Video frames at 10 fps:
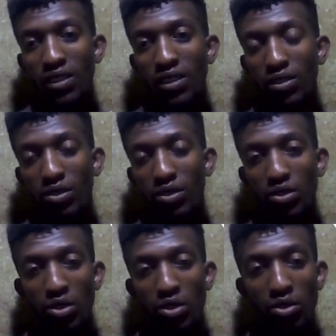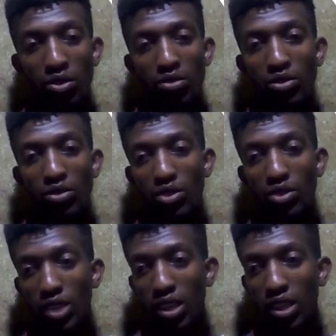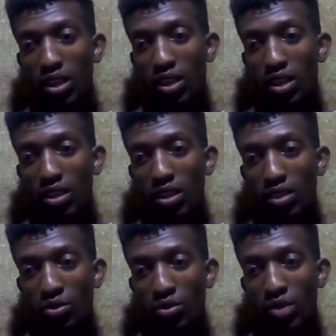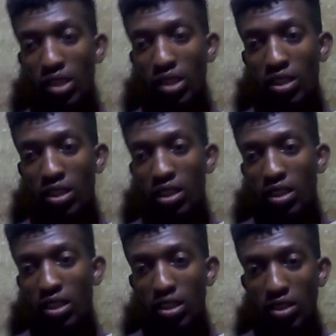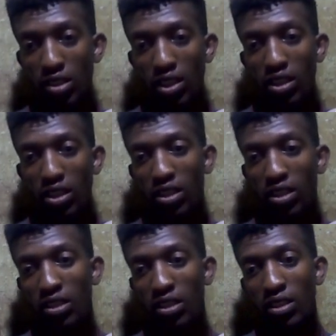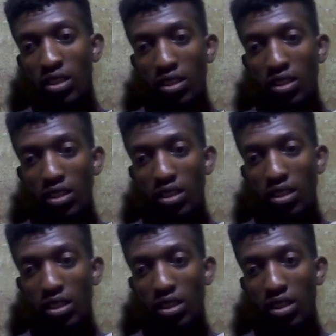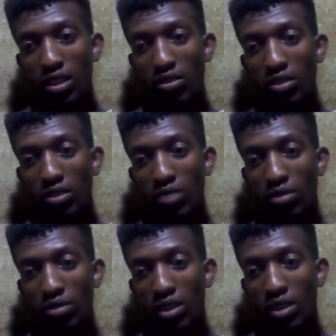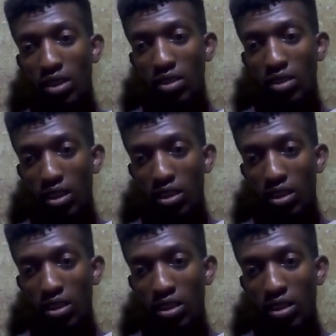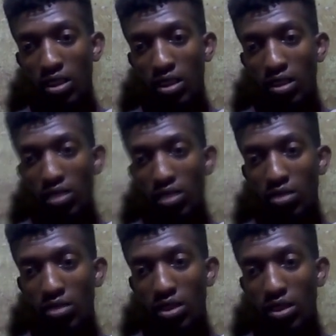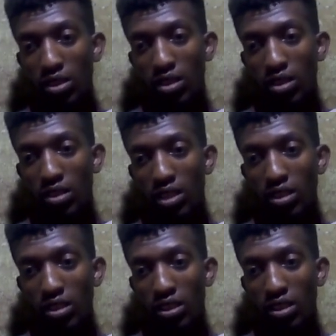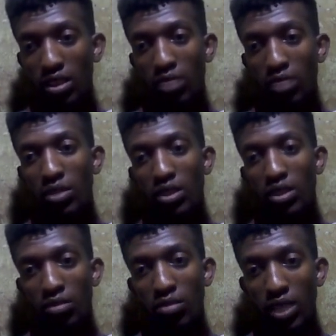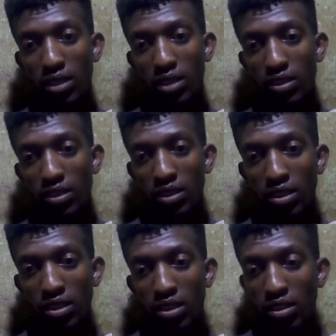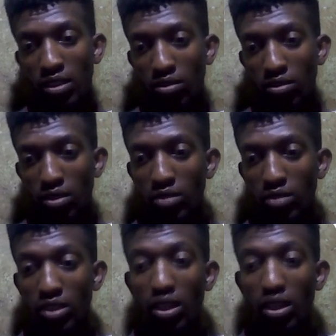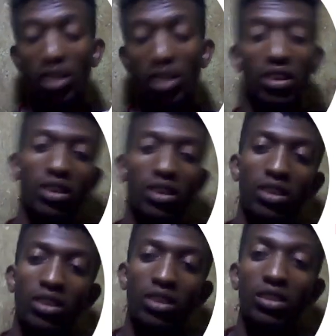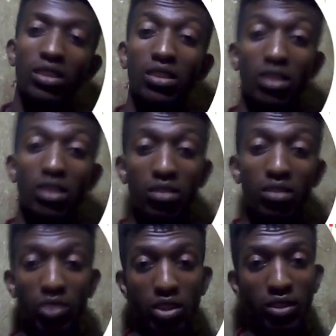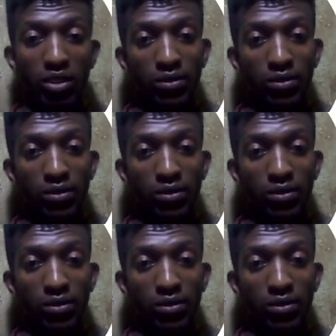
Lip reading: It's a huge swing. Sell. Nothing around here. Maybe here sell. There was a sell that ended up being the buy, which means the third model.